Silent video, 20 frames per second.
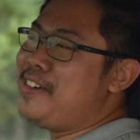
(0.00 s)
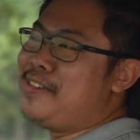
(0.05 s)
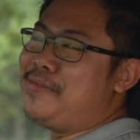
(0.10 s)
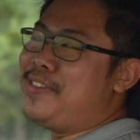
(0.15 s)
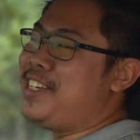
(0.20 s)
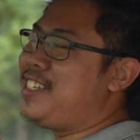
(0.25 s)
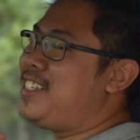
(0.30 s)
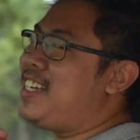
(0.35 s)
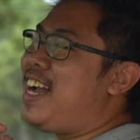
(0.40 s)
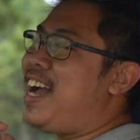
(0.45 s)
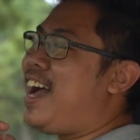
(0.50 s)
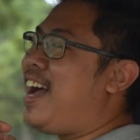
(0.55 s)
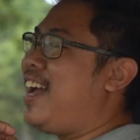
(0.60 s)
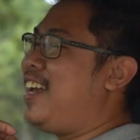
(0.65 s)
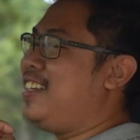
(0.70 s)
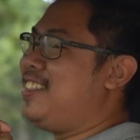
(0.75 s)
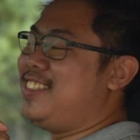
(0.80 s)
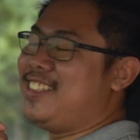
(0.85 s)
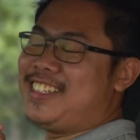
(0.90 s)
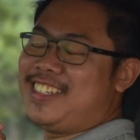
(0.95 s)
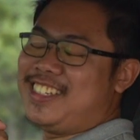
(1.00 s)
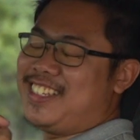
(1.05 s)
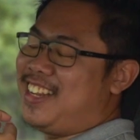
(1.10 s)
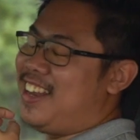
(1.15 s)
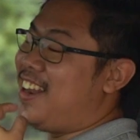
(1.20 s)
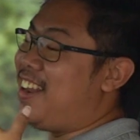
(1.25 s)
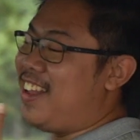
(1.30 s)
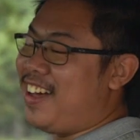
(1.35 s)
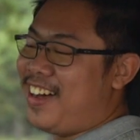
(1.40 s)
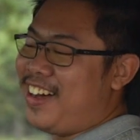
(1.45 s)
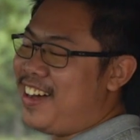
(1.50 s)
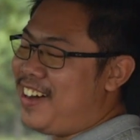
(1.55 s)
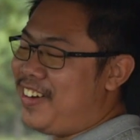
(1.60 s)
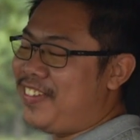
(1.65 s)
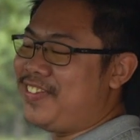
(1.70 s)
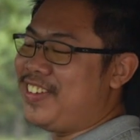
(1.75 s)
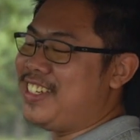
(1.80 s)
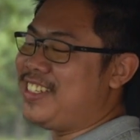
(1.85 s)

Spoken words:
which I just love.